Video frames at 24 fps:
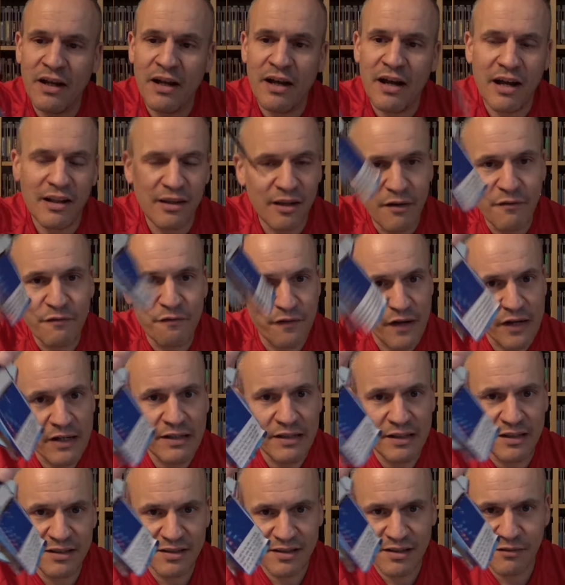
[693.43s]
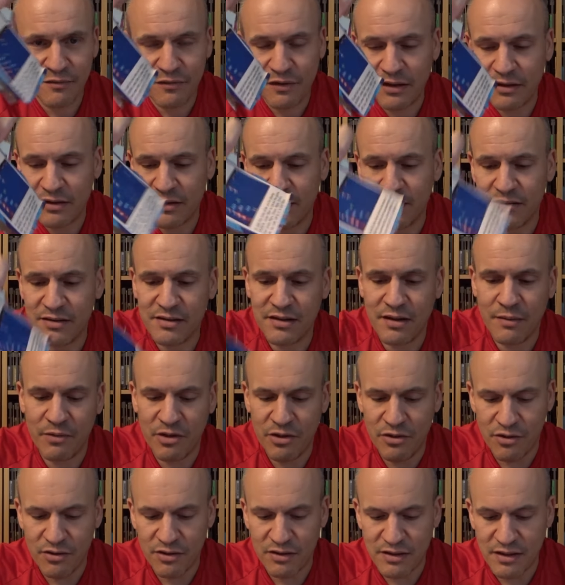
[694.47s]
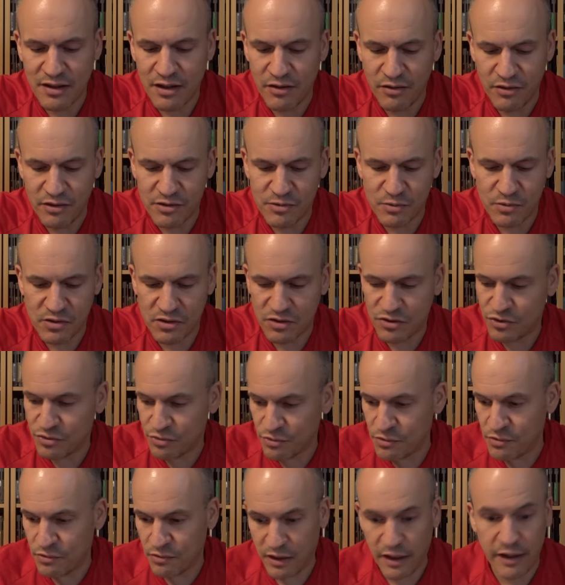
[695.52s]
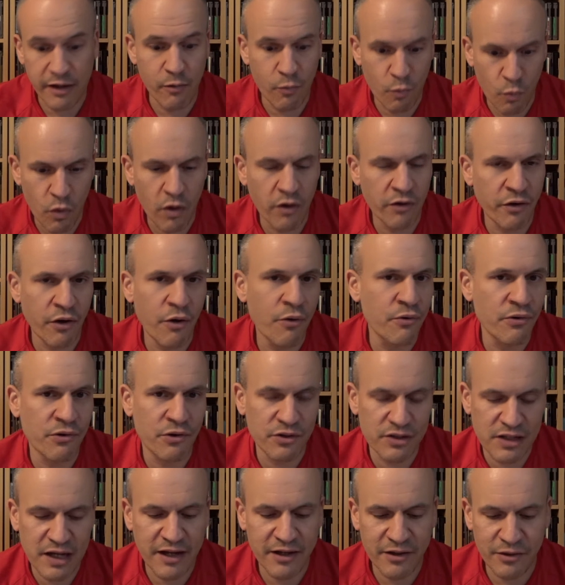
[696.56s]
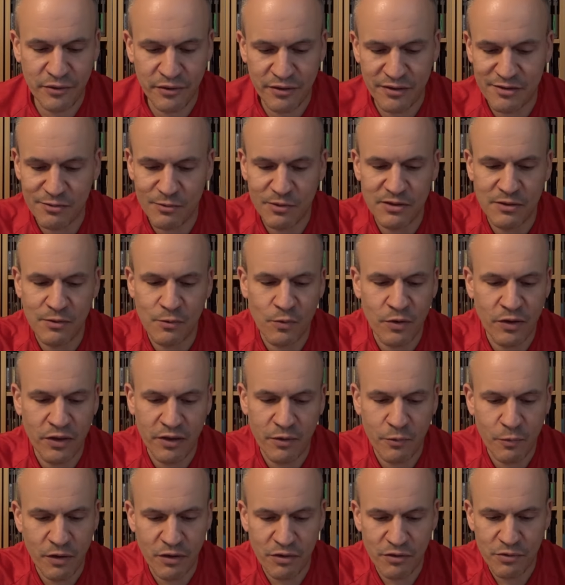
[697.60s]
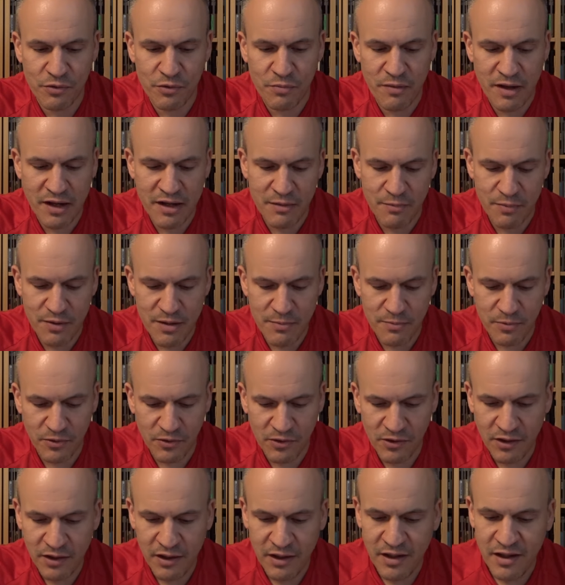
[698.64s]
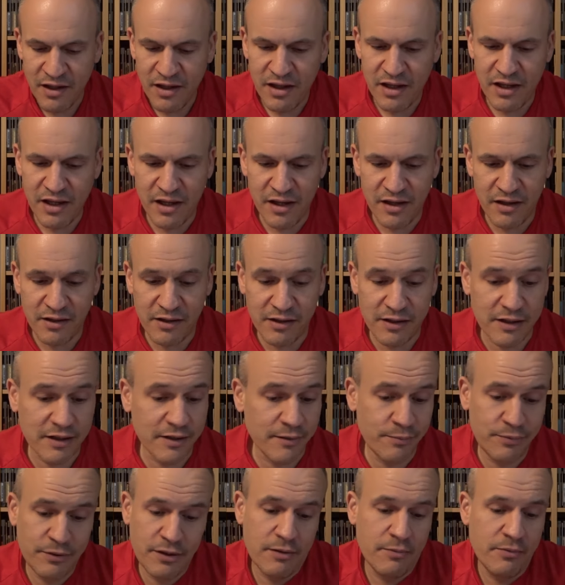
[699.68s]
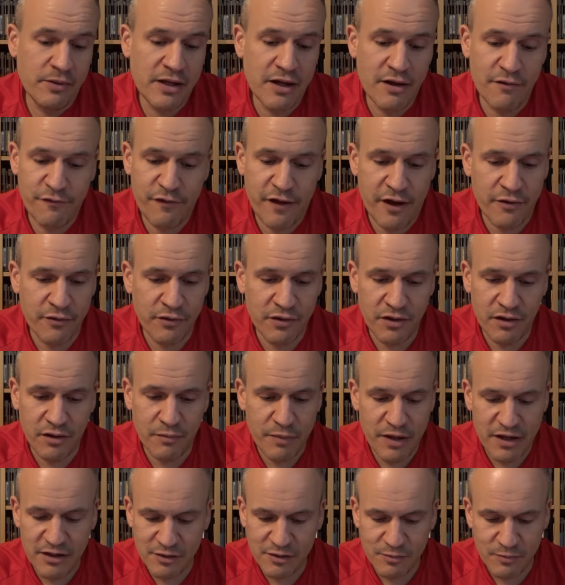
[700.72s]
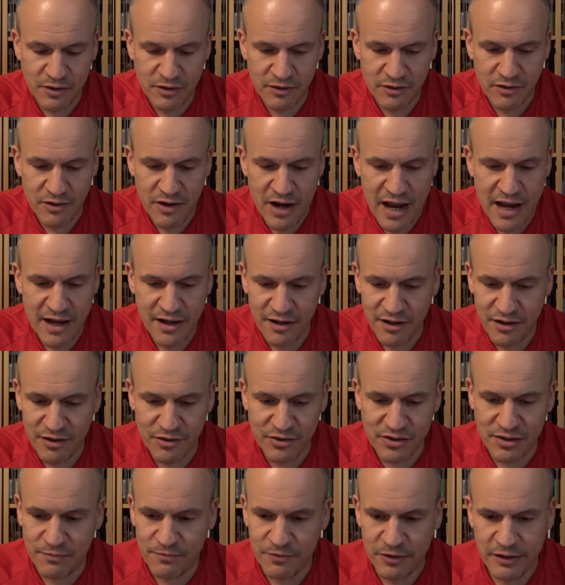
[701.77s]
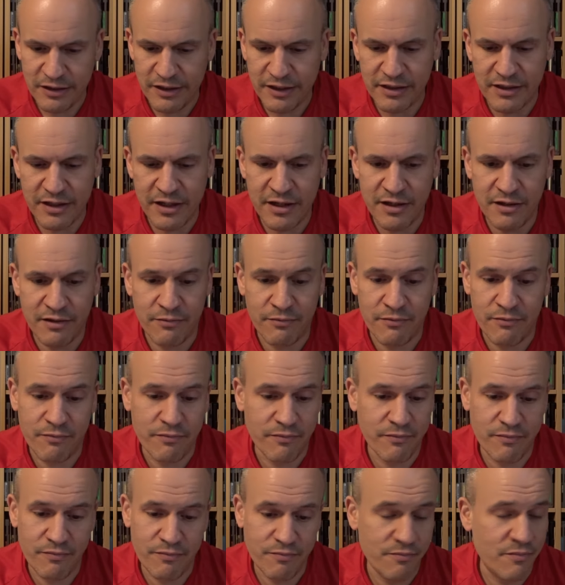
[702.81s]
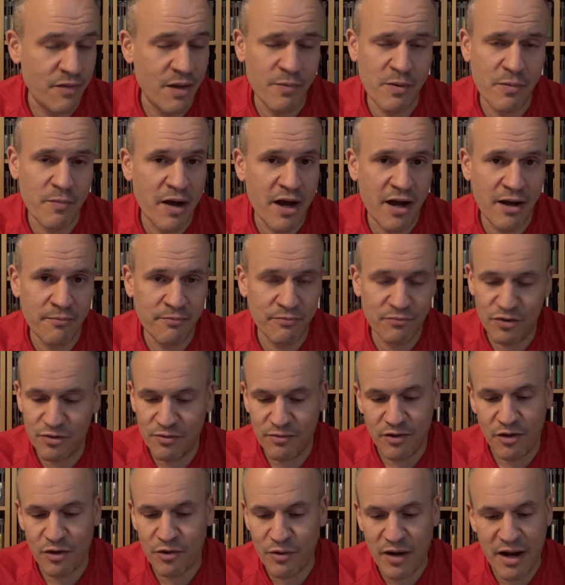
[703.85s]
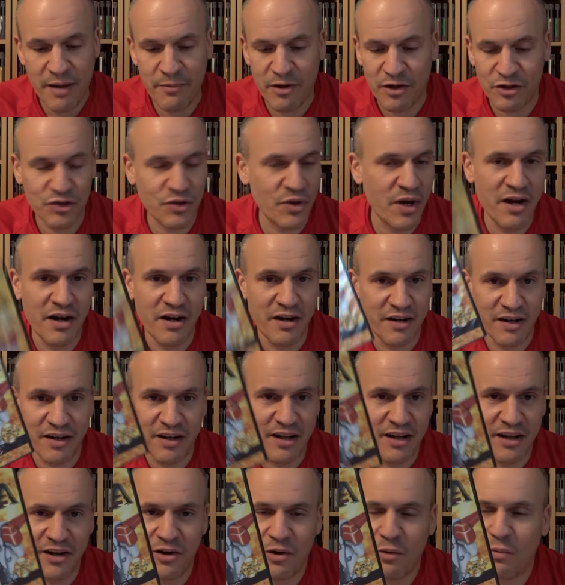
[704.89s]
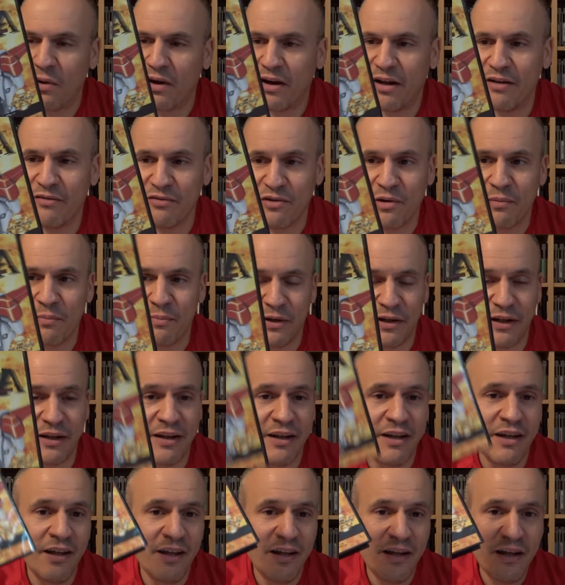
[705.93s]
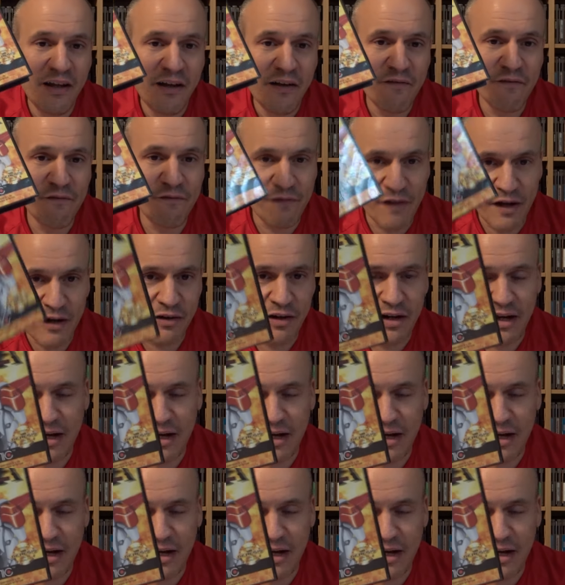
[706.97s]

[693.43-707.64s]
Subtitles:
I love finding stuff like this. I mean, you can tell this was a true, like, one-owner title. This wasn't one that went through many people and probably got found in a basement or attic or something like that, and maybe mom or grandma traded it in or whatever, but very